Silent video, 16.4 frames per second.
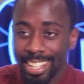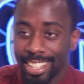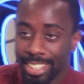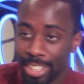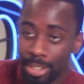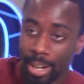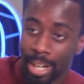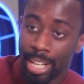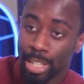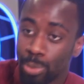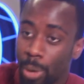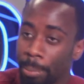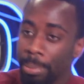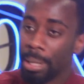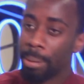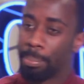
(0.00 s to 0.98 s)
You know, and that's what I
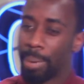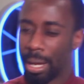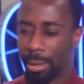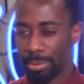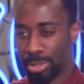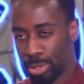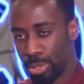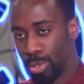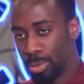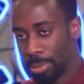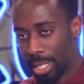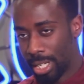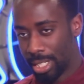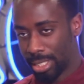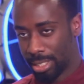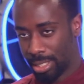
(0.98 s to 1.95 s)
mean about
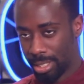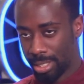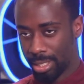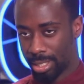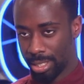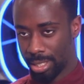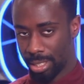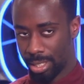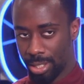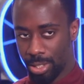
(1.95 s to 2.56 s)
humanizing,